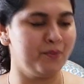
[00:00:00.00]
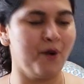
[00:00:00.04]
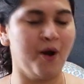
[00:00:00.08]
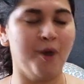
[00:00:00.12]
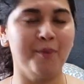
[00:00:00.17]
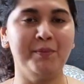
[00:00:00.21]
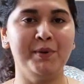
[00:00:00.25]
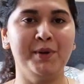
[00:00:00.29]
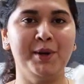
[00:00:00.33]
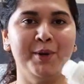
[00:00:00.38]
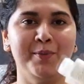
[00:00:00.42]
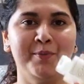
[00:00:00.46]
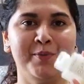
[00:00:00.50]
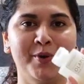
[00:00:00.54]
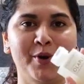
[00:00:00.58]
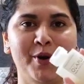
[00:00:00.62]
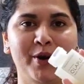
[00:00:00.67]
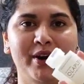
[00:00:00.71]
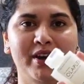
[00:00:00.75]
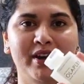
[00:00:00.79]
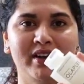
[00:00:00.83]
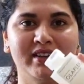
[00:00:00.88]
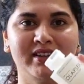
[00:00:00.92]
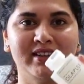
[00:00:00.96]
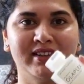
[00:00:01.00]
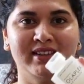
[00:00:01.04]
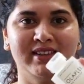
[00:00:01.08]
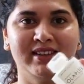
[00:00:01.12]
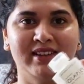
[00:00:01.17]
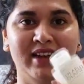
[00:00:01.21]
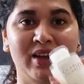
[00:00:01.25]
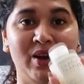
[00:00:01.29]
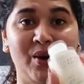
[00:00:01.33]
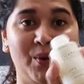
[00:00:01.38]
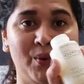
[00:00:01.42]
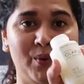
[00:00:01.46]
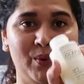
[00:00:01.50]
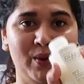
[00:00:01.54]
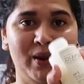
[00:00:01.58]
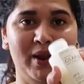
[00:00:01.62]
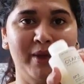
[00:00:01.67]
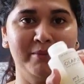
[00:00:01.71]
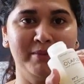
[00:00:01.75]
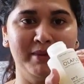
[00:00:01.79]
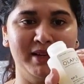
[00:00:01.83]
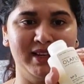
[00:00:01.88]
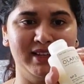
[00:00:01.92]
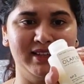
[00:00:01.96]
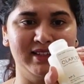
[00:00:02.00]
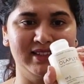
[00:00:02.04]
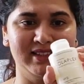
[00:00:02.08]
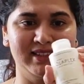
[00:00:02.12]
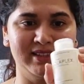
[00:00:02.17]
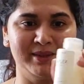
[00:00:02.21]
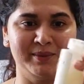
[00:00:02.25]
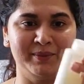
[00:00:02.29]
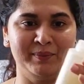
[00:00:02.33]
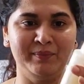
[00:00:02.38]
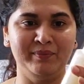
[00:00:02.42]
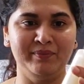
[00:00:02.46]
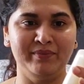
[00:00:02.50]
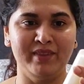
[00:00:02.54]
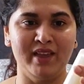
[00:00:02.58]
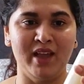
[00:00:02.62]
popular product Olaplex.